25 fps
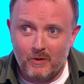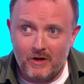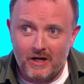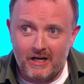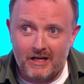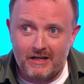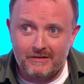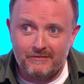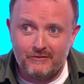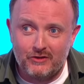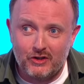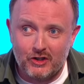What
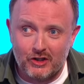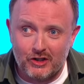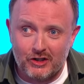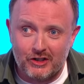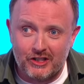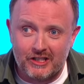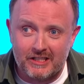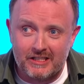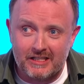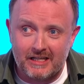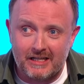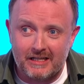I've
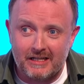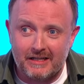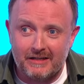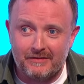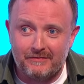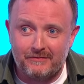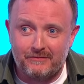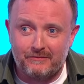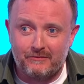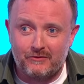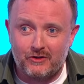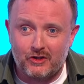done is I
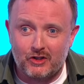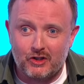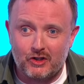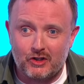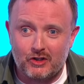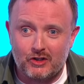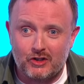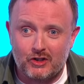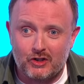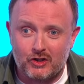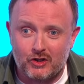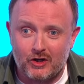have
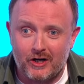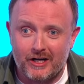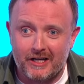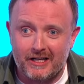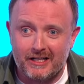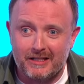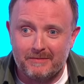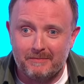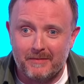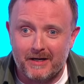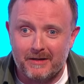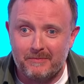
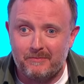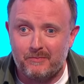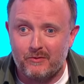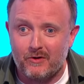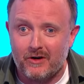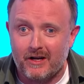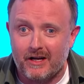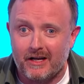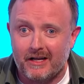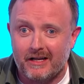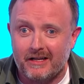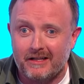trained my
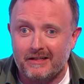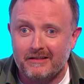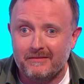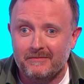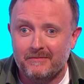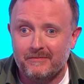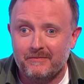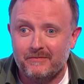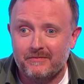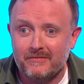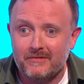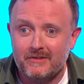brain
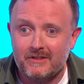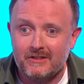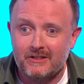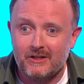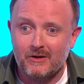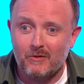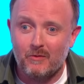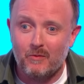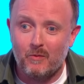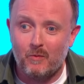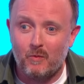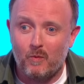
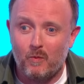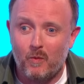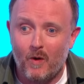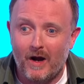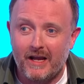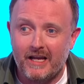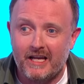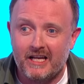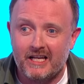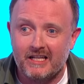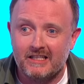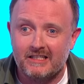to
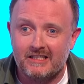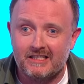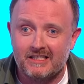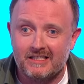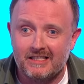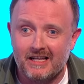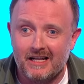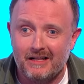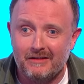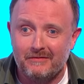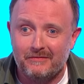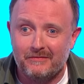wake
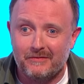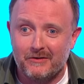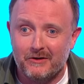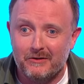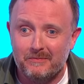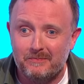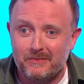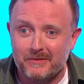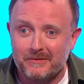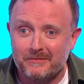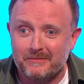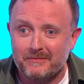itself
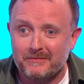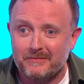up...